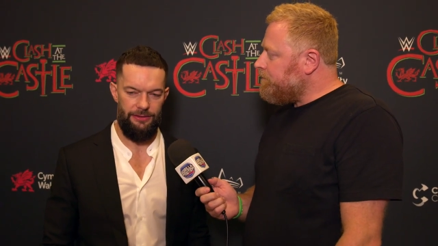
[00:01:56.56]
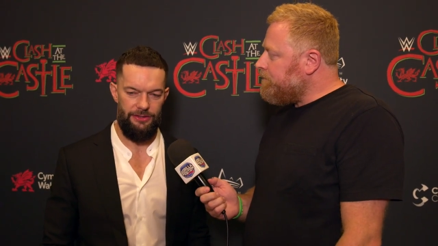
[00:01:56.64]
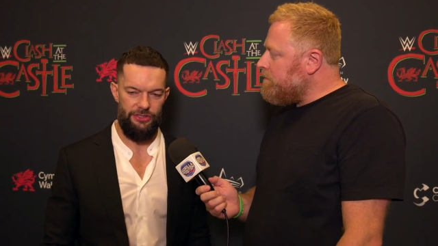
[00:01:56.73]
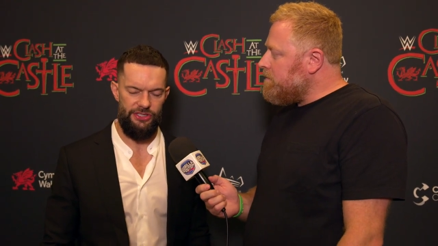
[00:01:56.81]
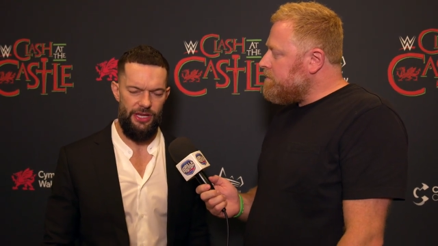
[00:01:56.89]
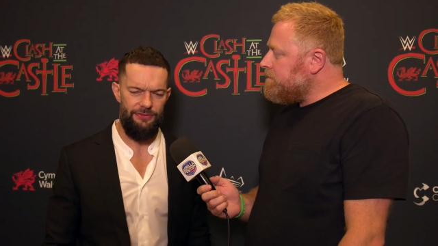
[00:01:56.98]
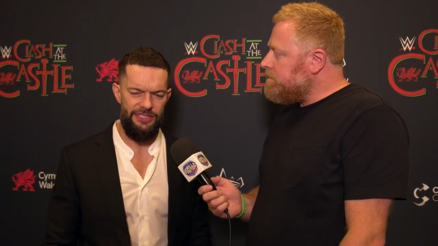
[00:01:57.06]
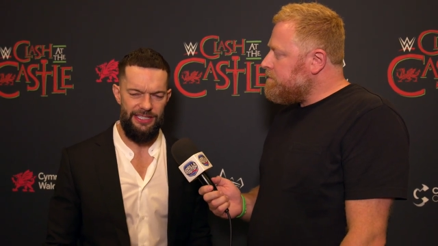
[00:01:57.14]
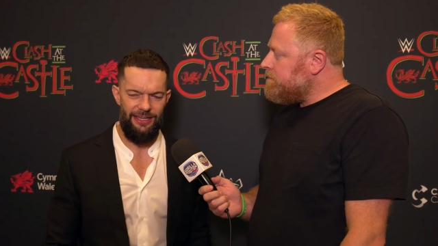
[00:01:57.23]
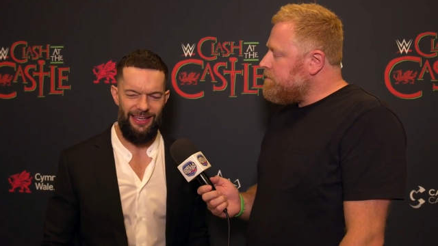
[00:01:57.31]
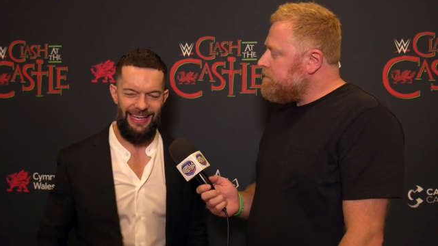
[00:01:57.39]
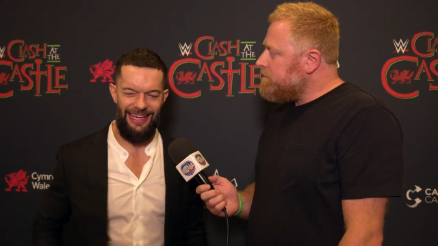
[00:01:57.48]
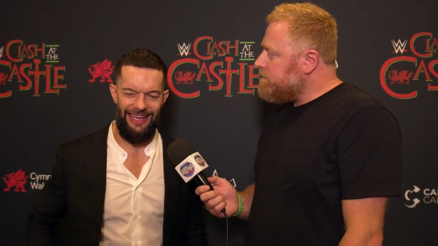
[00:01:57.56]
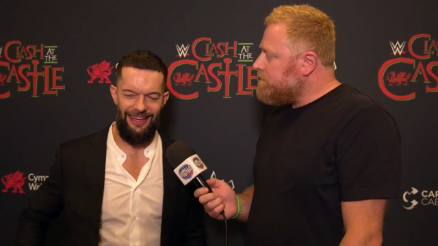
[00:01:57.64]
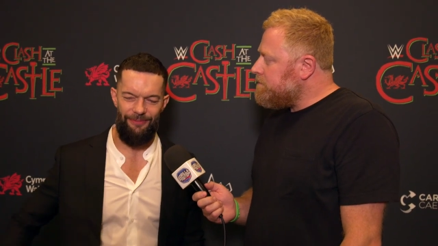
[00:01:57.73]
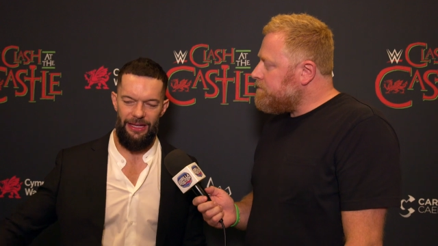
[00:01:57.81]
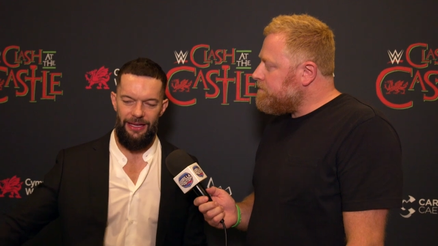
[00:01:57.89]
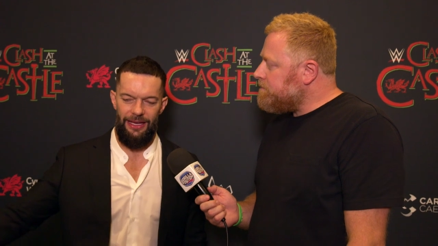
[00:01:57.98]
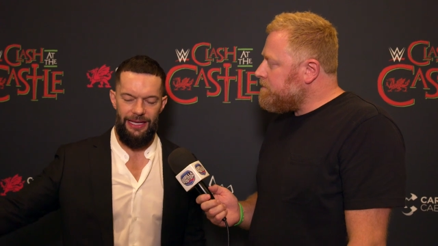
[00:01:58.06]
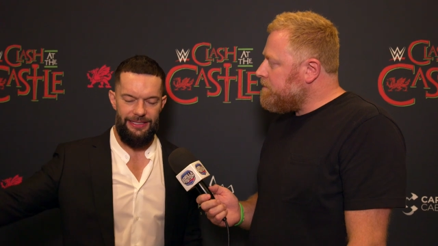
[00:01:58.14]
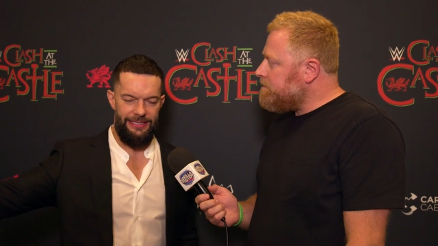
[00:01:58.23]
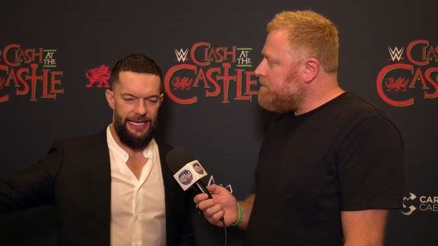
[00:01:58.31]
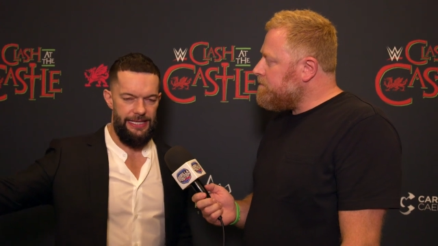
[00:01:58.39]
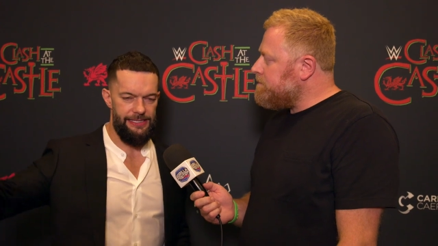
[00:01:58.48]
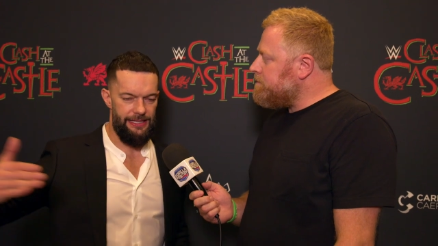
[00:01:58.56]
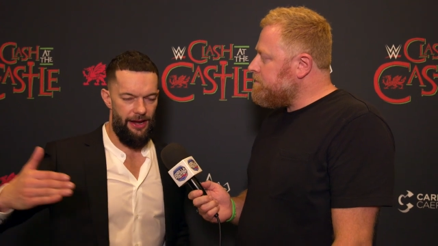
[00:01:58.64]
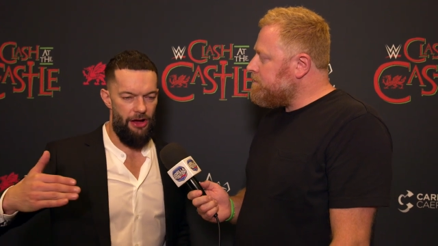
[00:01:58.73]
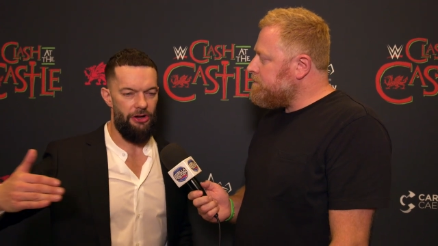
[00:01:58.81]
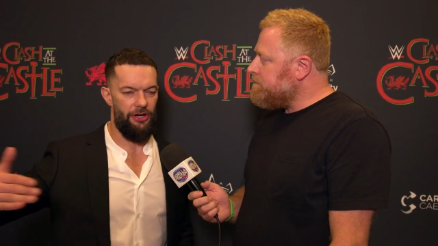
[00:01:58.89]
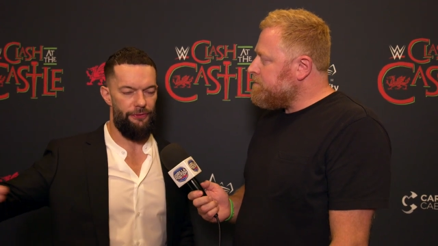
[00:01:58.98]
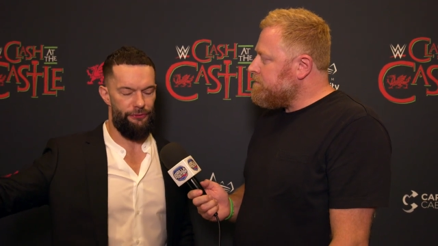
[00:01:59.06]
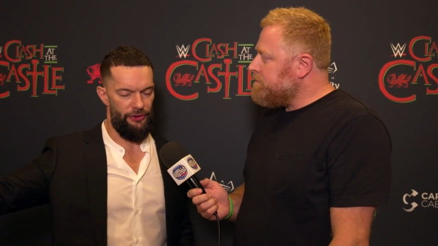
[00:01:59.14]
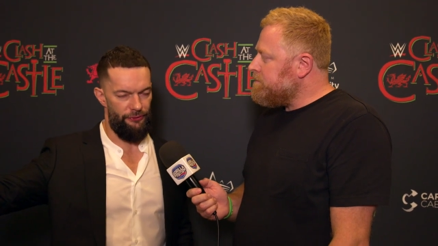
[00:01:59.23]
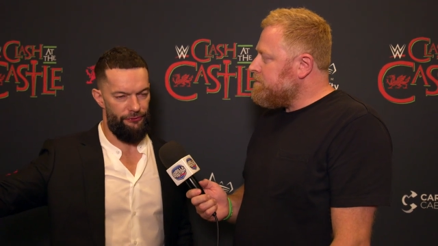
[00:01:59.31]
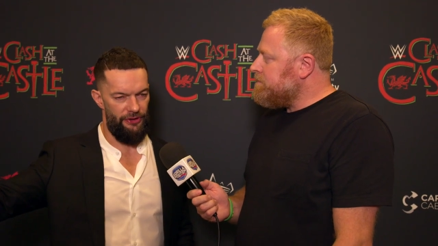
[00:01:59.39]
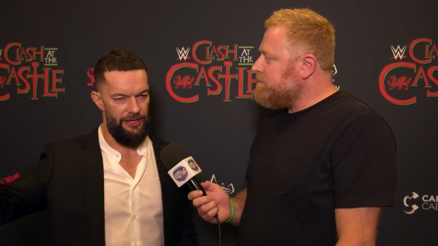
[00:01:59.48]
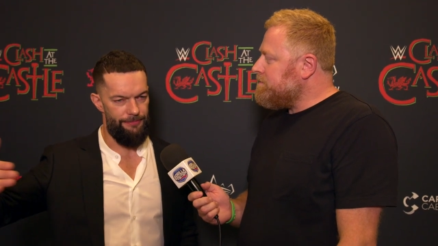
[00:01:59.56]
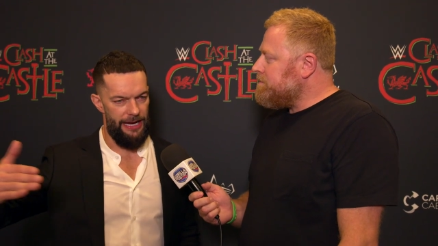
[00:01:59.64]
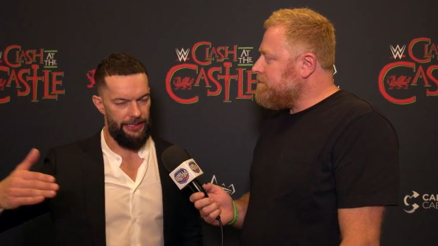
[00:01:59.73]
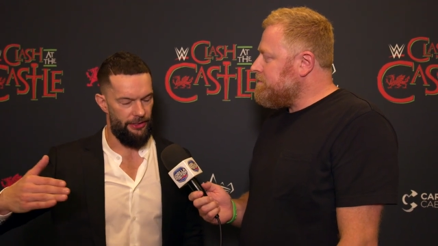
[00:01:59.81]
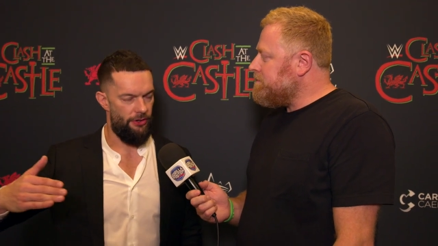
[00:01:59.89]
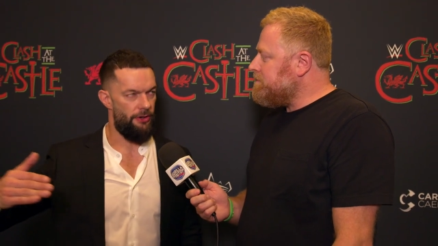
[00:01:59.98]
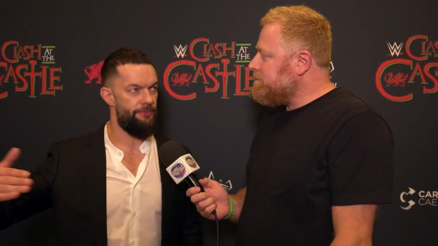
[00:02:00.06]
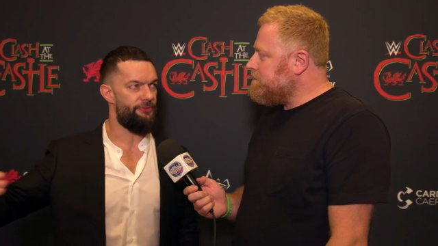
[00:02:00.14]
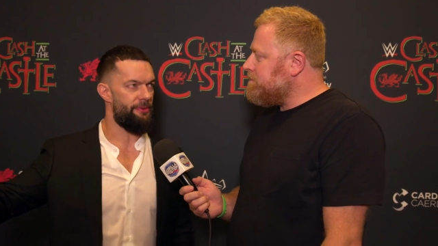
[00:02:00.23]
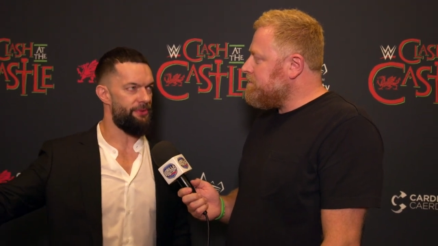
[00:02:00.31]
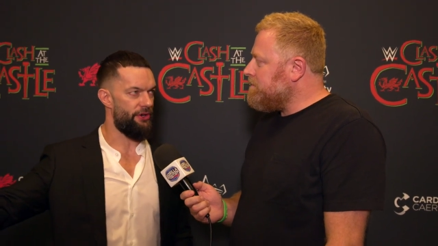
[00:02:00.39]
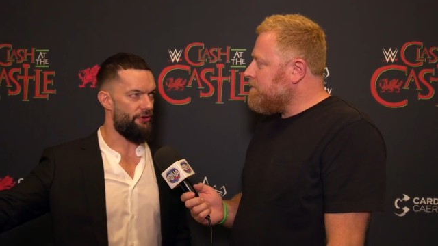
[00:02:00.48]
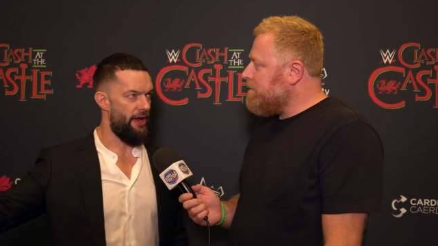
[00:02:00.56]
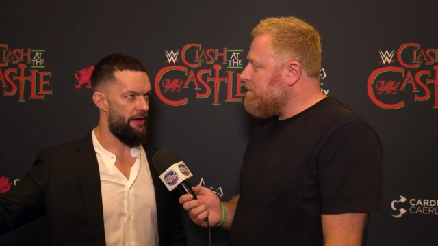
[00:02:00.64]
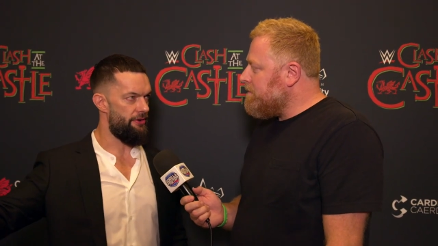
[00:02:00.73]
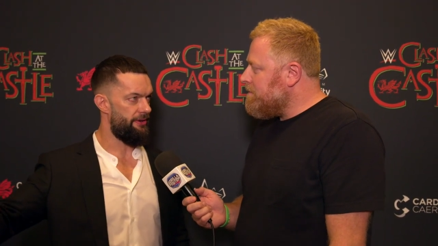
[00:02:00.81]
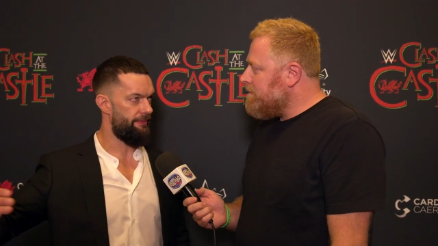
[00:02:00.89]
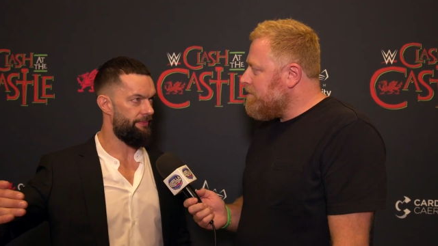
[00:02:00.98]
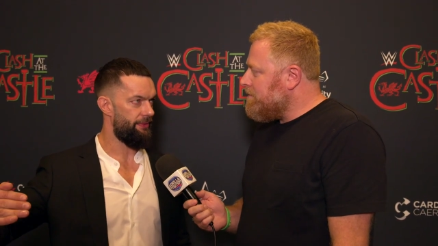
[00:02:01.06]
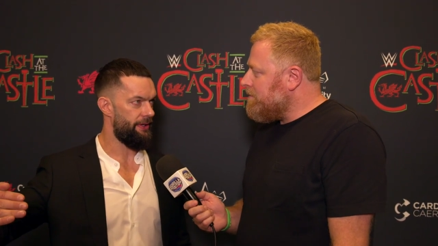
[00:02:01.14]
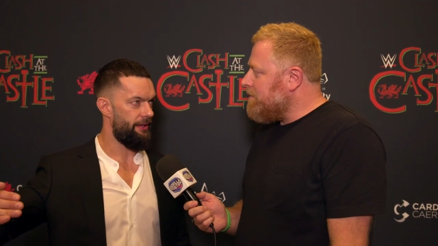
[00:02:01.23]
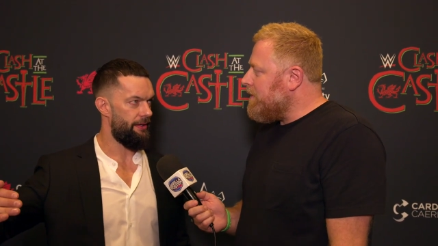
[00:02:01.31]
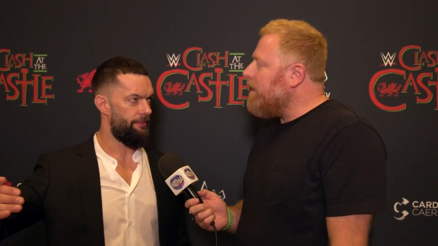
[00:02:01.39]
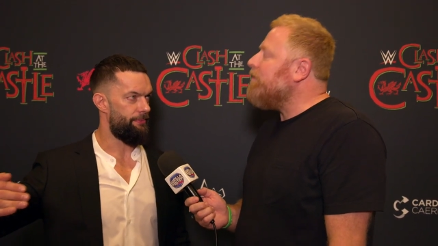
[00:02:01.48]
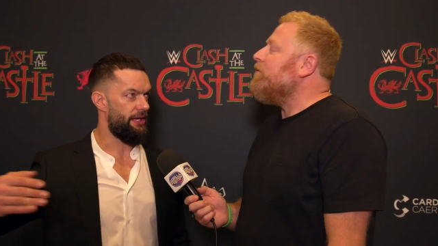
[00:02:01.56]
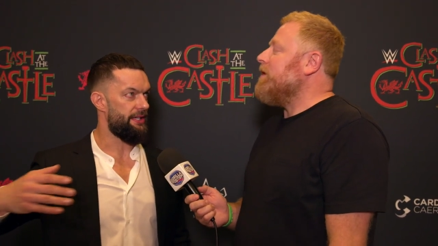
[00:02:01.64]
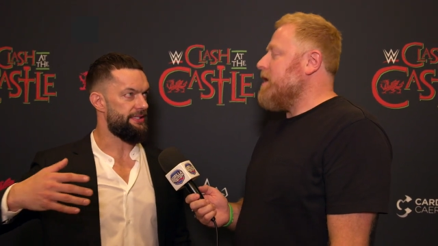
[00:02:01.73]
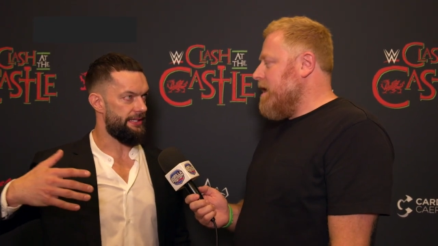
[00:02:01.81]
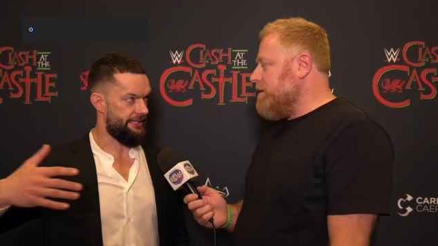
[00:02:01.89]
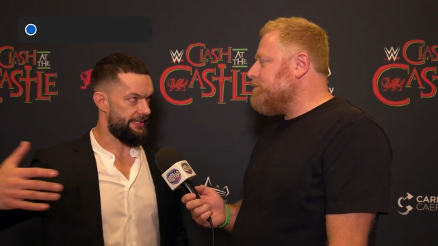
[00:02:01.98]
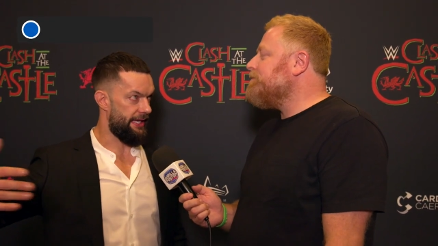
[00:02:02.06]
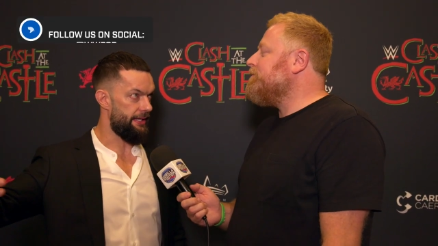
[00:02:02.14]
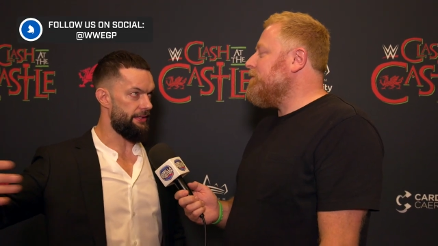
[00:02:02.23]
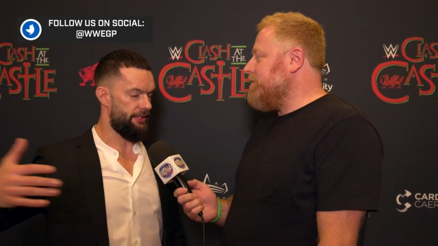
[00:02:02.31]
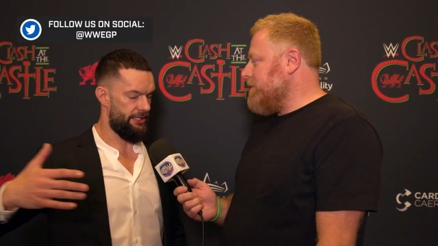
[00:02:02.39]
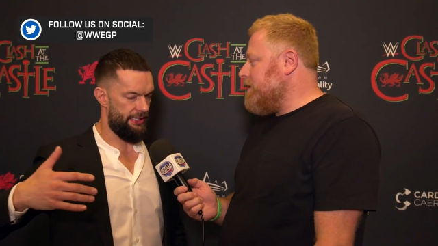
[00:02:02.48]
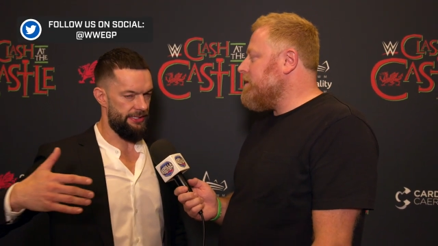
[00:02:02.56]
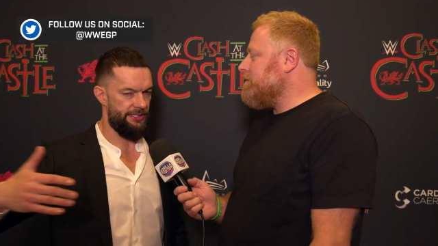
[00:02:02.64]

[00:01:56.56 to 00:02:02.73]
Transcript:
Speaker 1: there's obviously like a, it takes longer for the feedback to come from the crowd because yeah. of the, the,